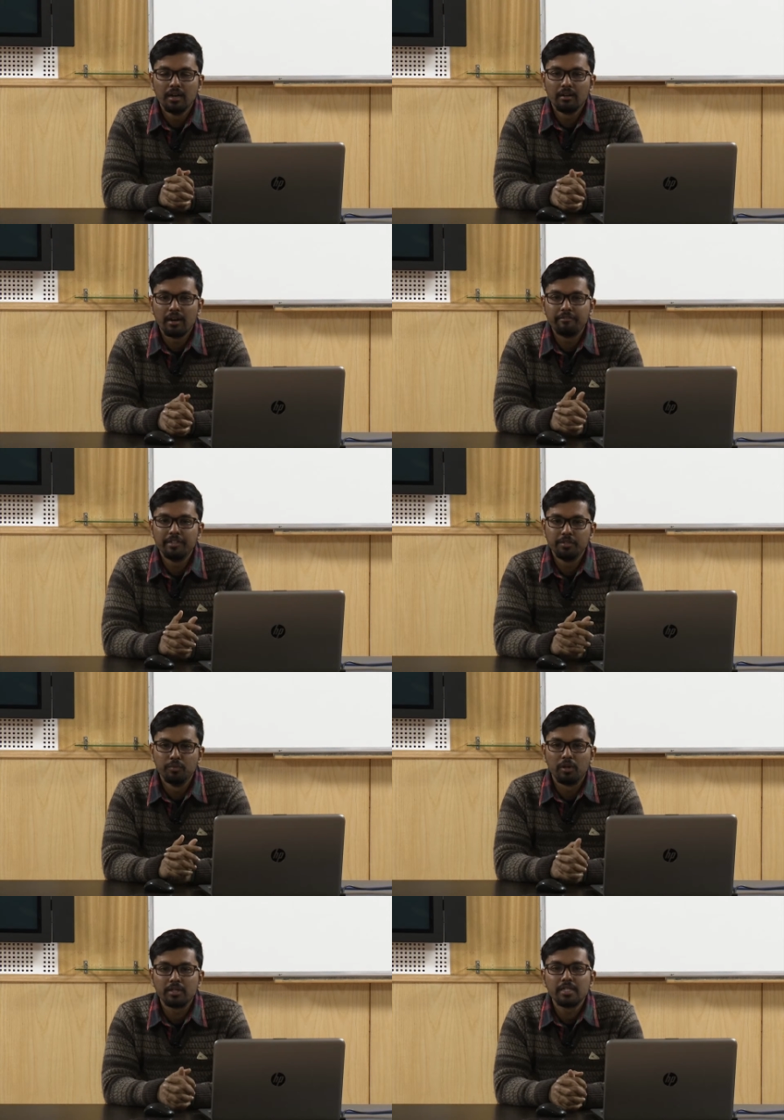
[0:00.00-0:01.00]
graffiti
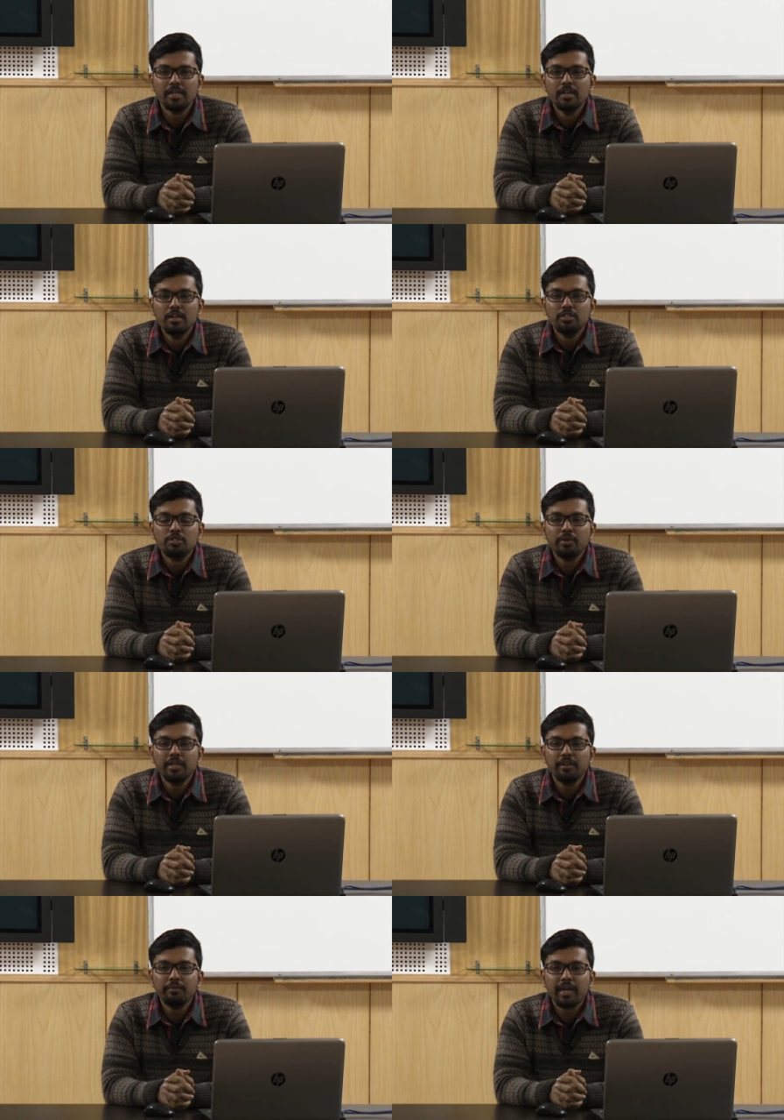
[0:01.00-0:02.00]
works. So
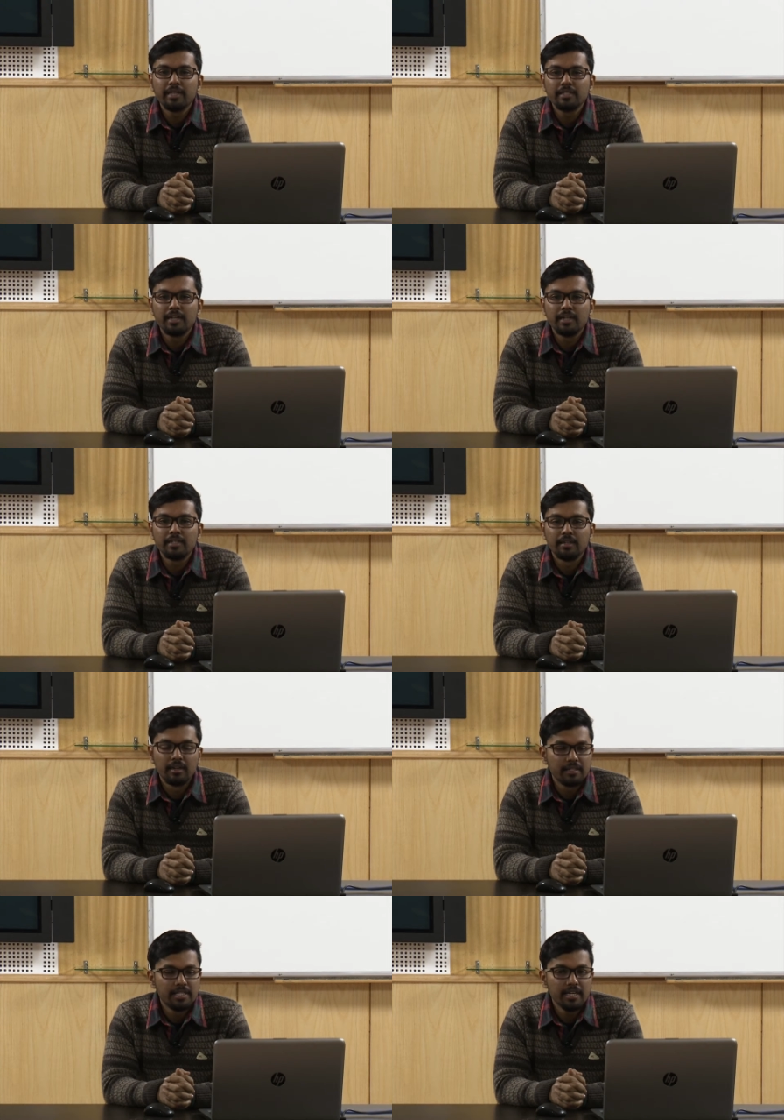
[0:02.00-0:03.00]
here we can
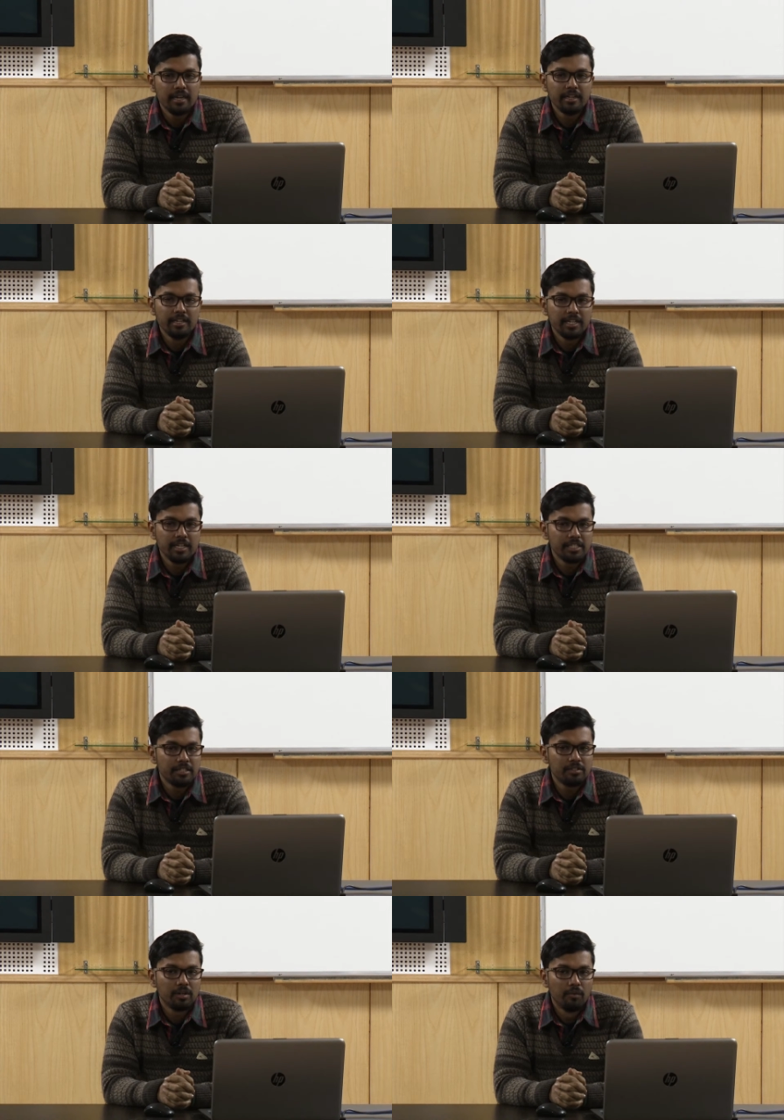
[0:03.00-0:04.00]
see an
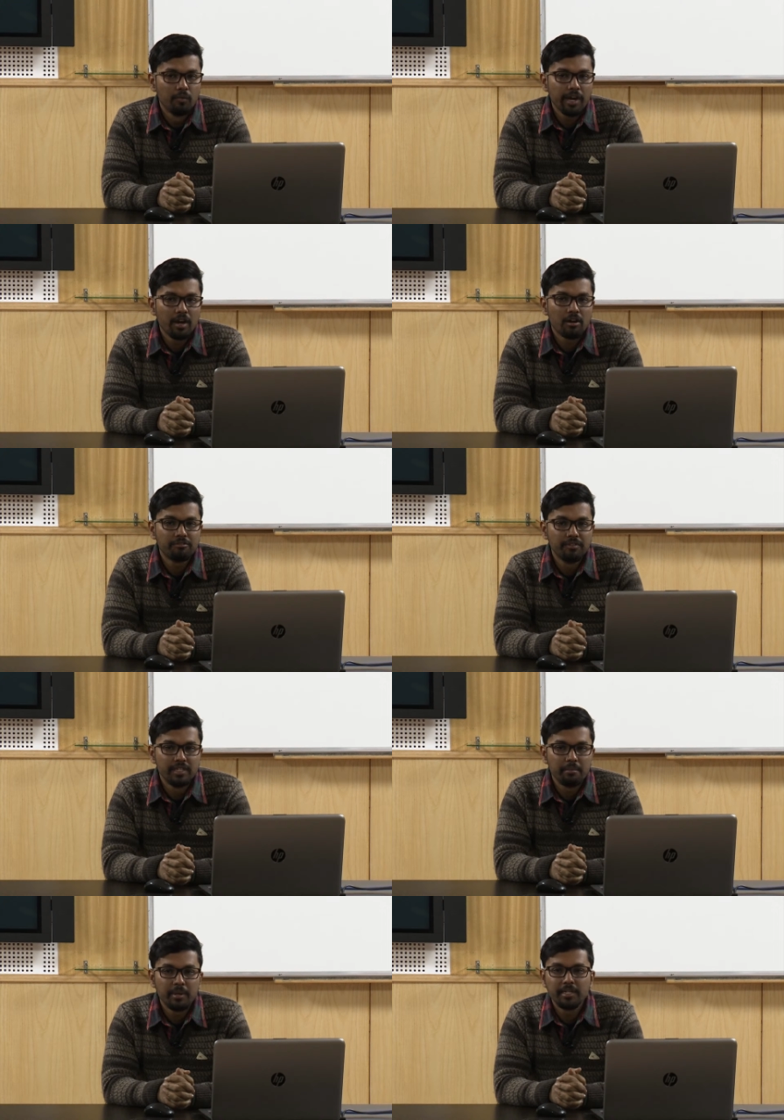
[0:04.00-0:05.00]
intelligent way of
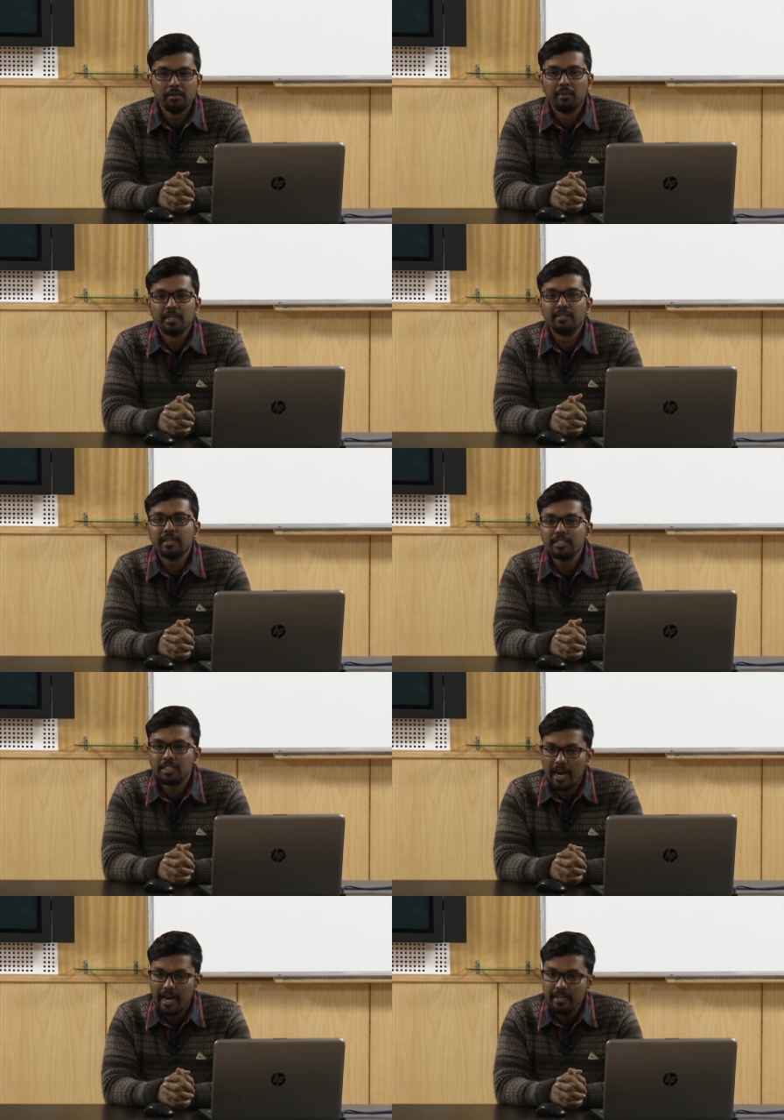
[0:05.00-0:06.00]
depicting mother and
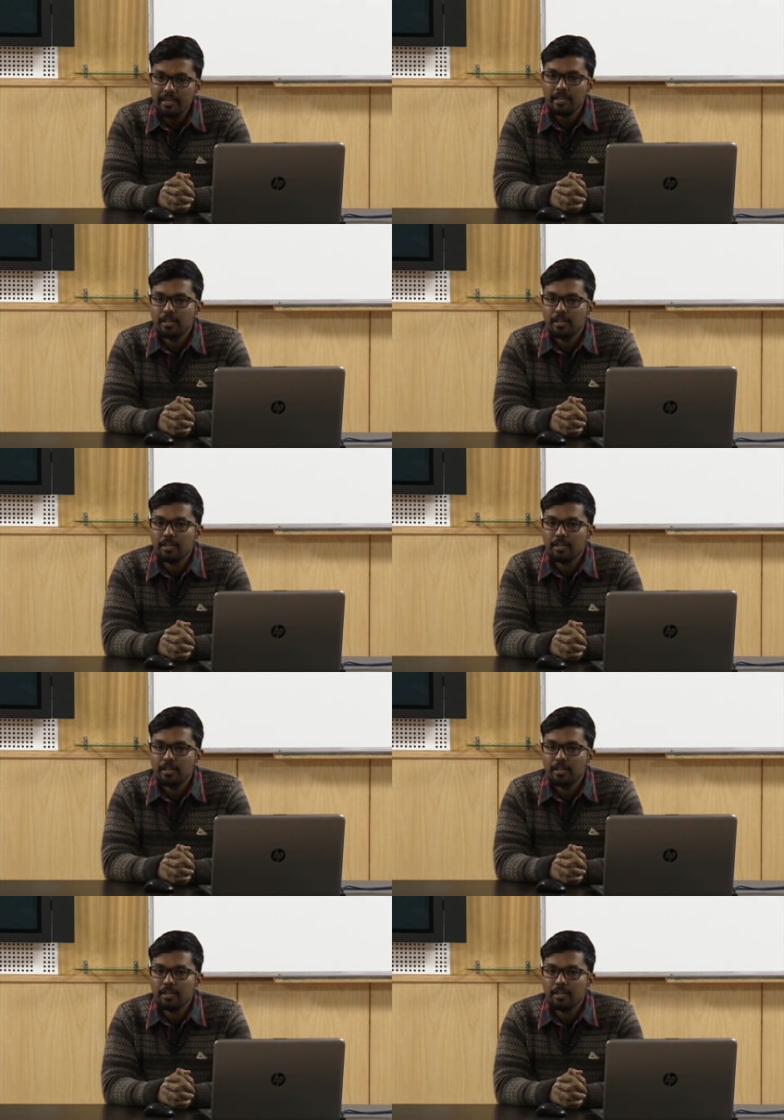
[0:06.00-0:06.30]
child.